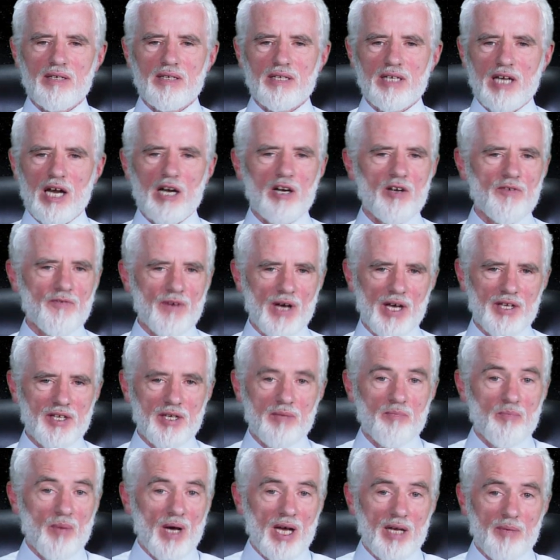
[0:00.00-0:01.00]
clarified
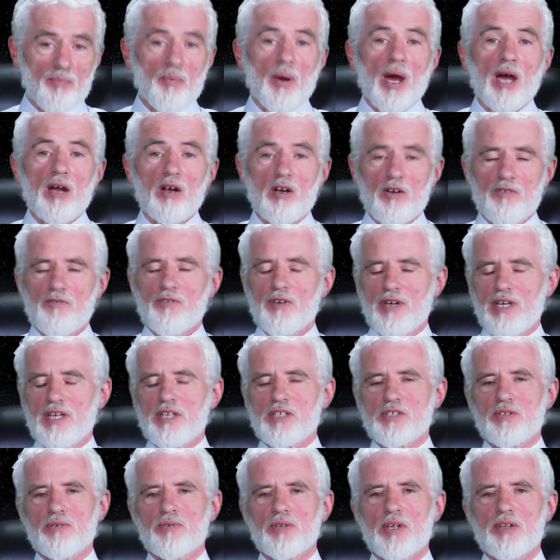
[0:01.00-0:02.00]
in my
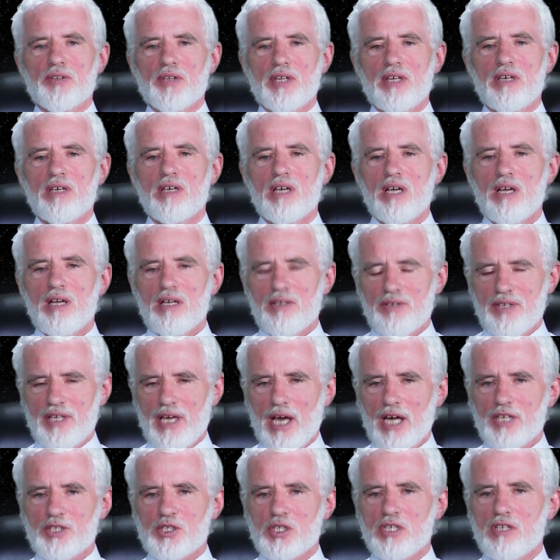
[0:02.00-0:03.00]
paraphrase, that the
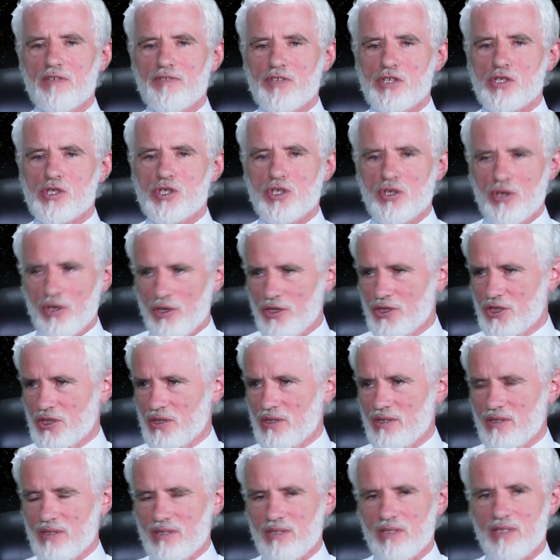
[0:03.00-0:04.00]
action of the
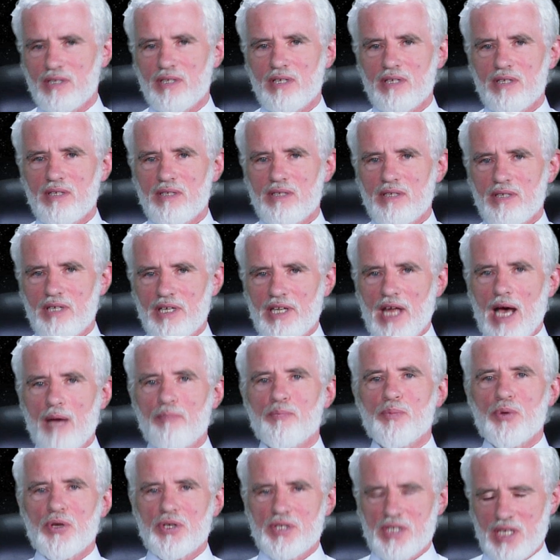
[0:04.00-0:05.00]
surgeon in
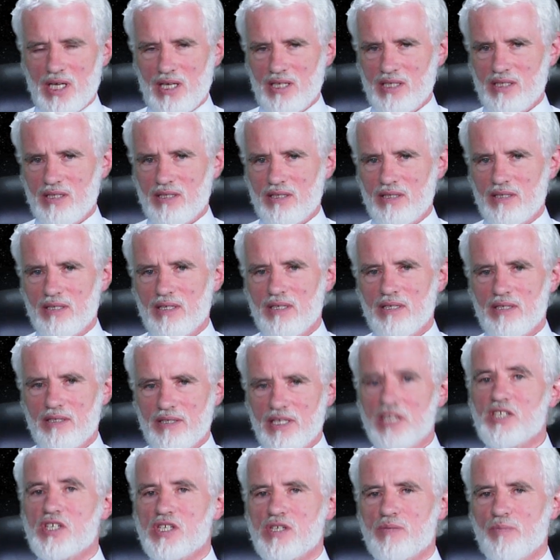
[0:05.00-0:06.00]
amputating,
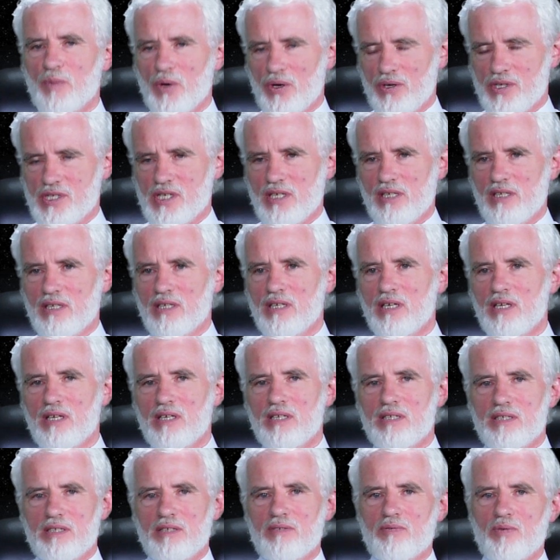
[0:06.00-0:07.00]
this is mercy,
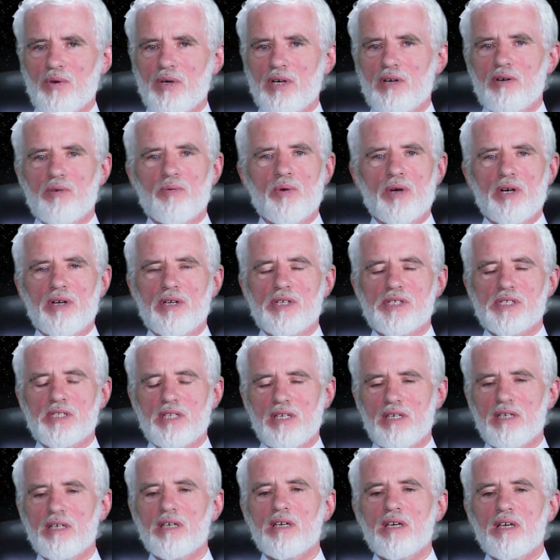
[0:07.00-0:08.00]
whereas
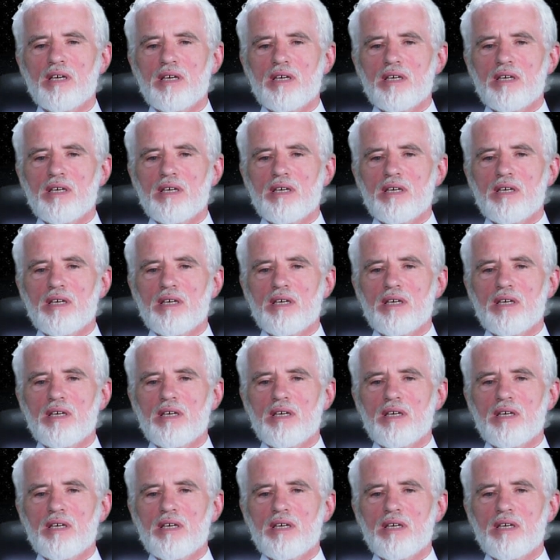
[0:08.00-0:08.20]
the